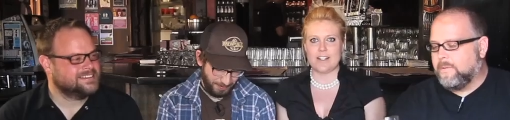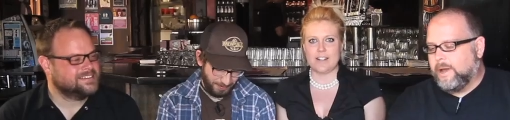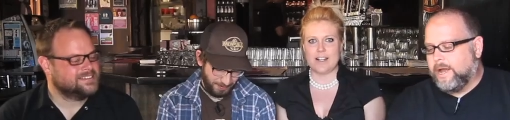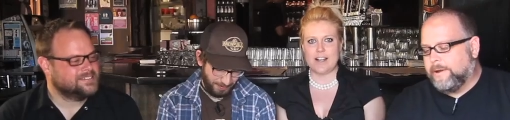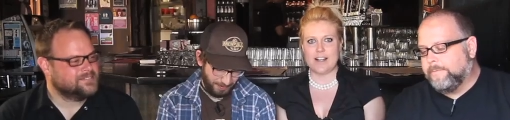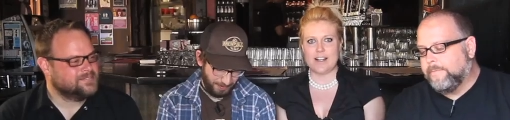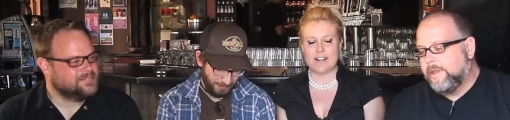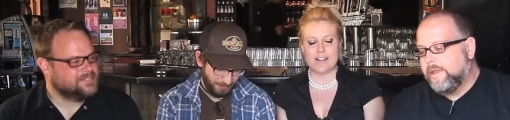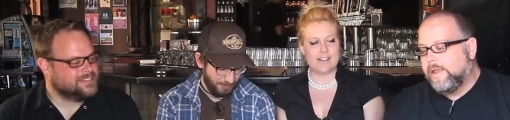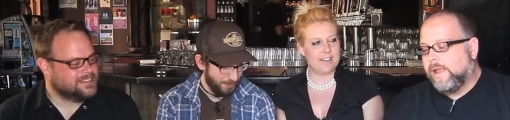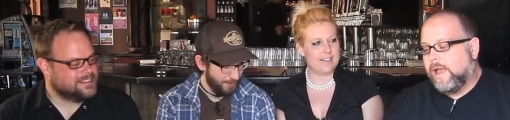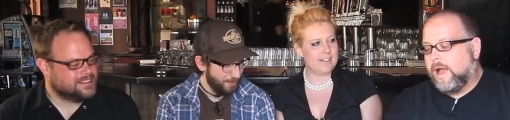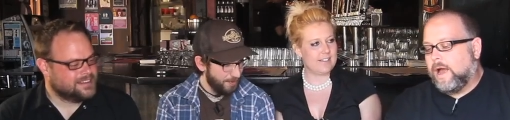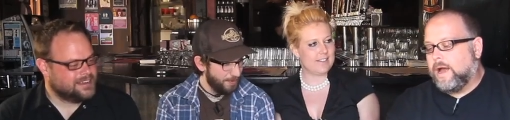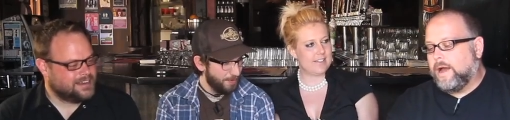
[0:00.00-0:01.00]
Speaker 1: Well,
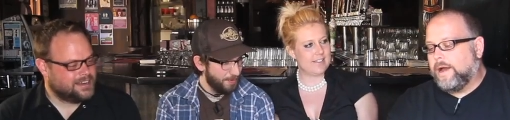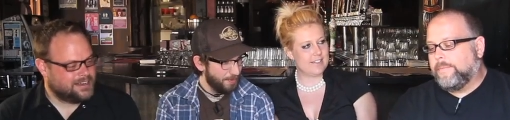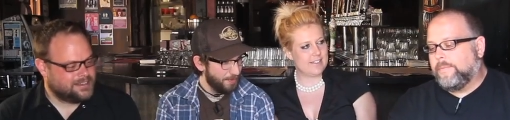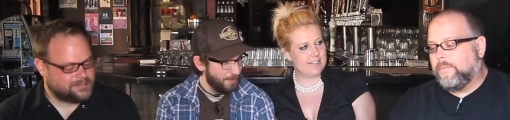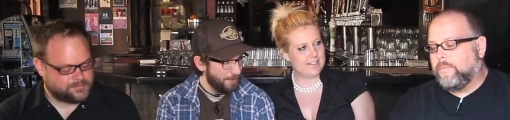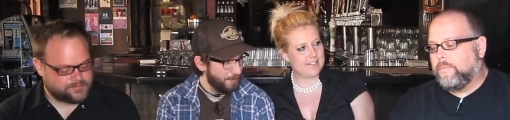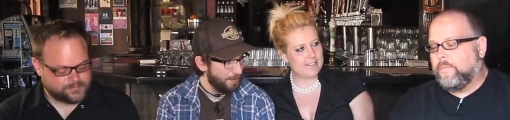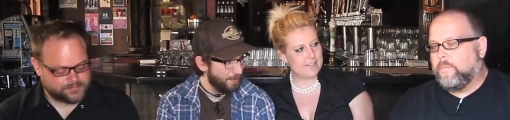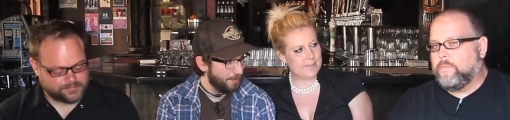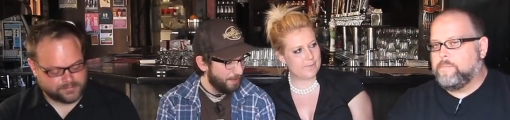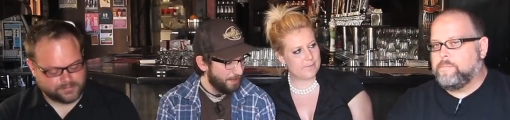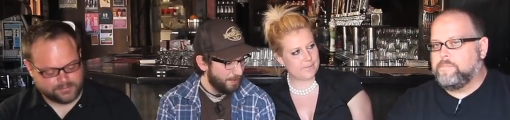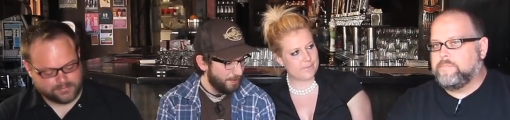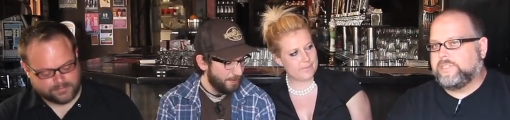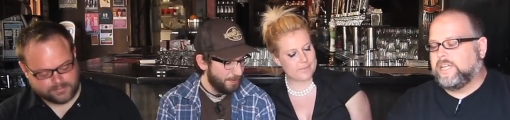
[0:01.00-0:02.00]
um,
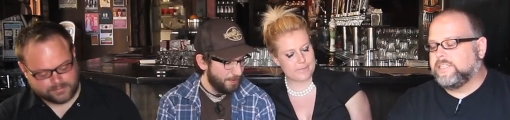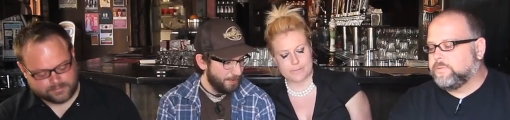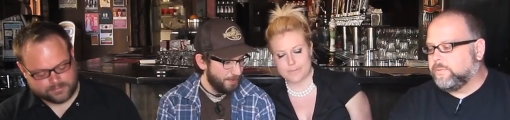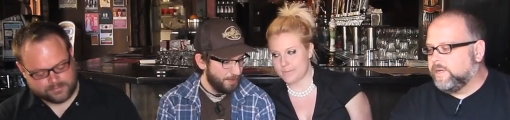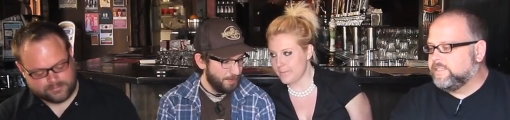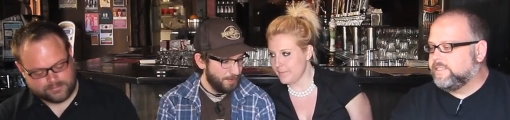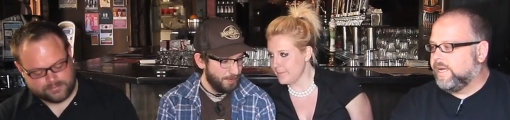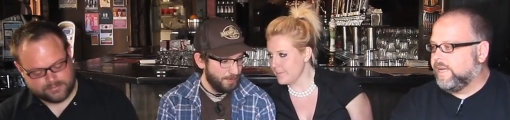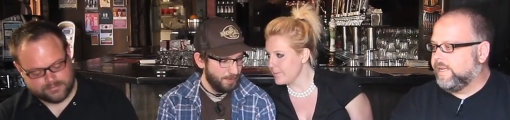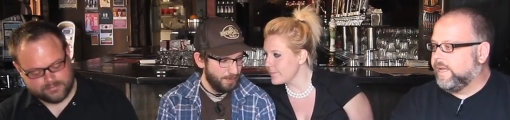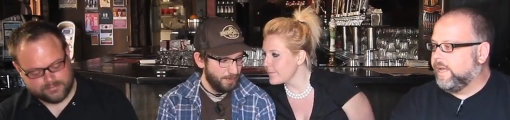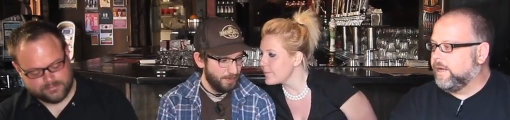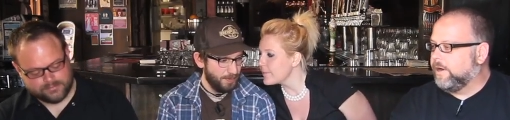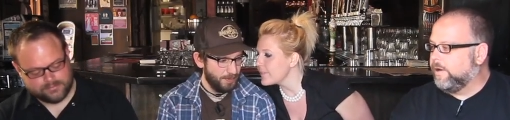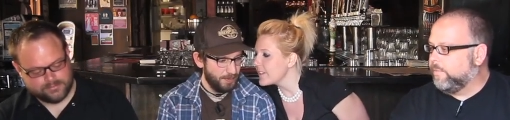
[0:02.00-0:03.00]
since we're in San
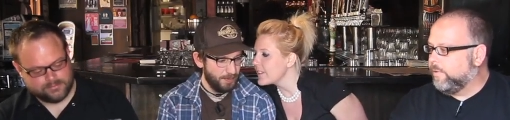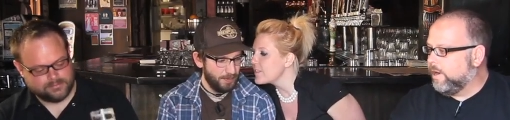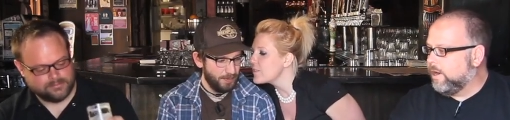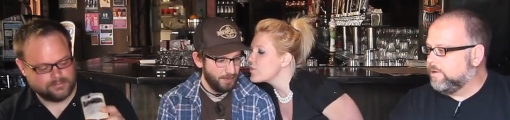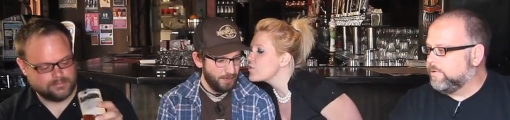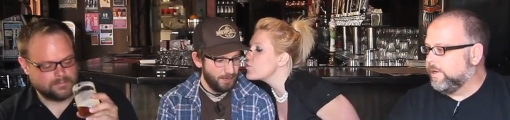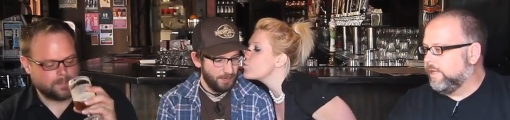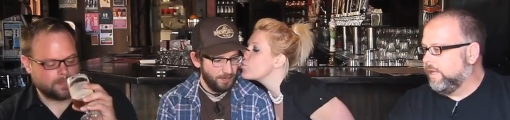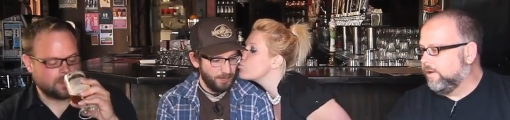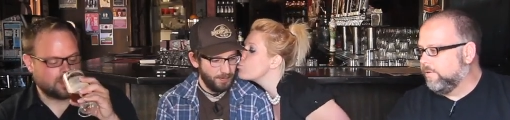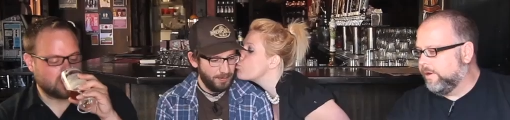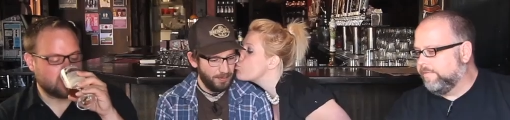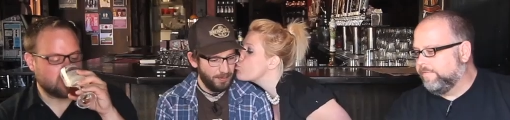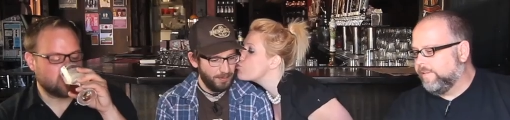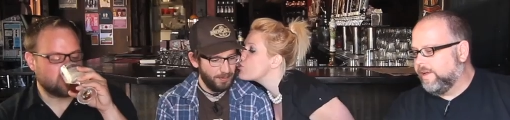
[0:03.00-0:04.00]
Diego and we are drinking Green